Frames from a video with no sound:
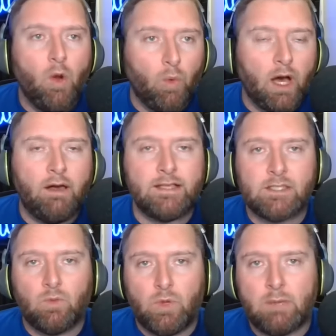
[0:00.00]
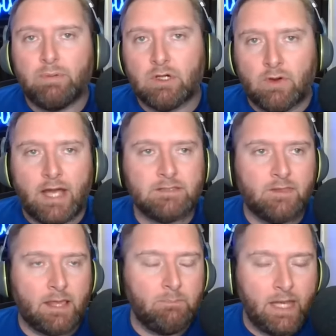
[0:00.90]
Well, as the week progressed,
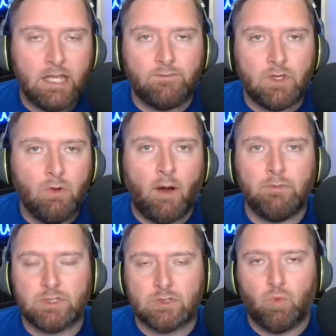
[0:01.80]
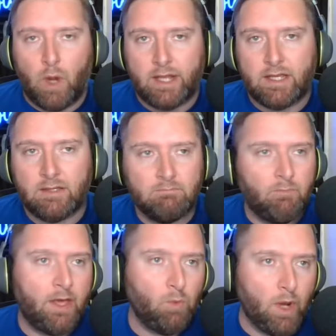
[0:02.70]
like many of you, I was just waiting
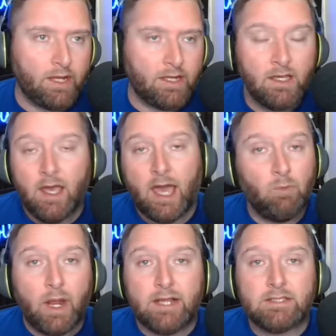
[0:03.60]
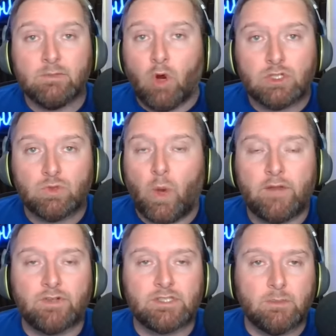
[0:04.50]
and waiting and waiting some more, just
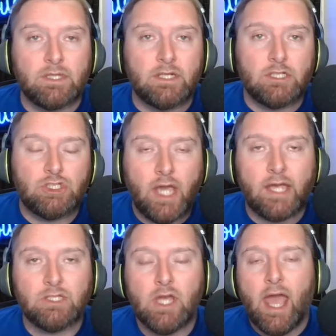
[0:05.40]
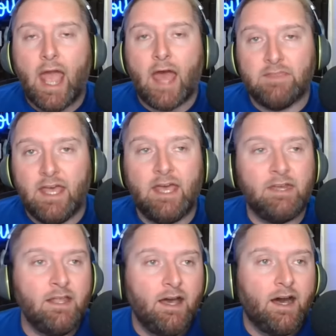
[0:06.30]
waiting for something to change. And
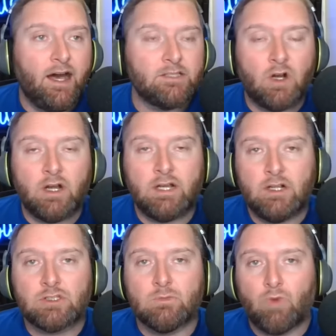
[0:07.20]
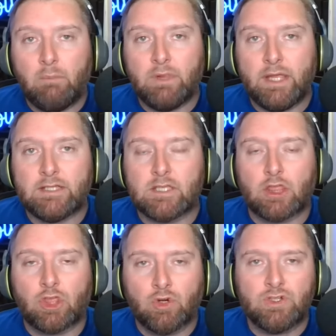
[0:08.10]
then started to hear some rumblings
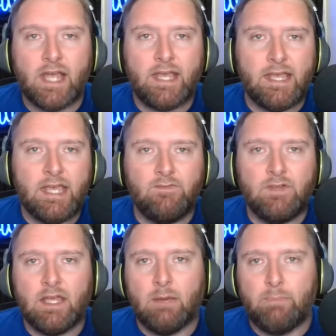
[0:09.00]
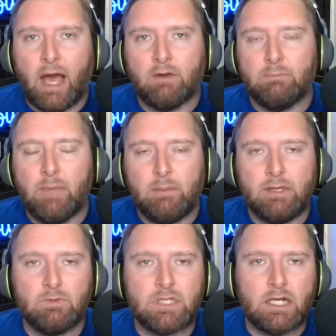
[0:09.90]
Thursday evening about maybe
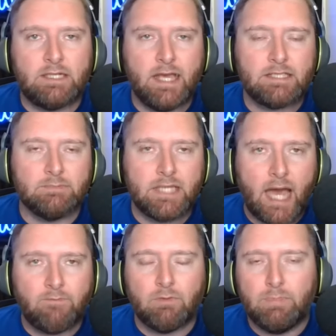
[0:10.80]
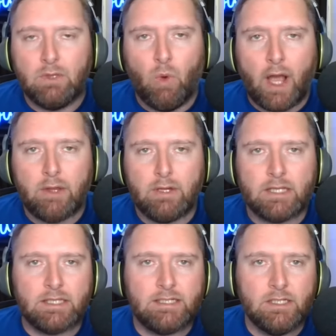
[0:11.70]
it was going to take some time for BYU to
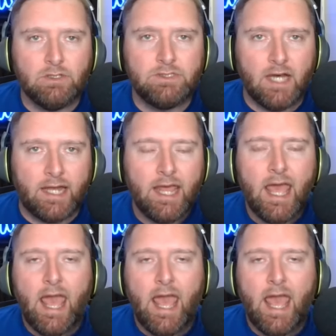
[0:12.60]
get the deal done.